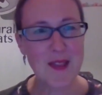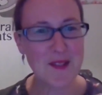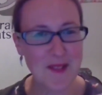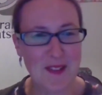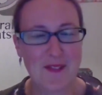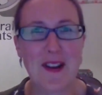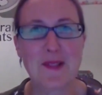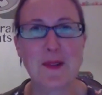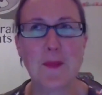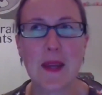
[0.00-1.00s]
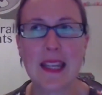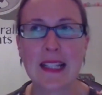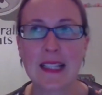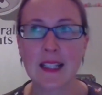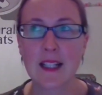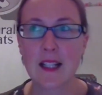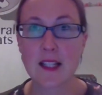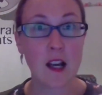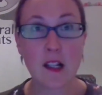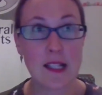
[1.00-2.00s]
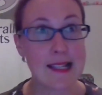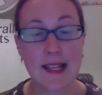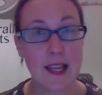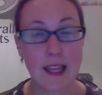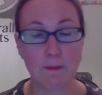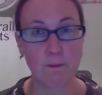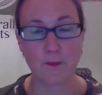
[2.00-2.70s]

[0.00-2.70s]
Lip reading: The first would be start to see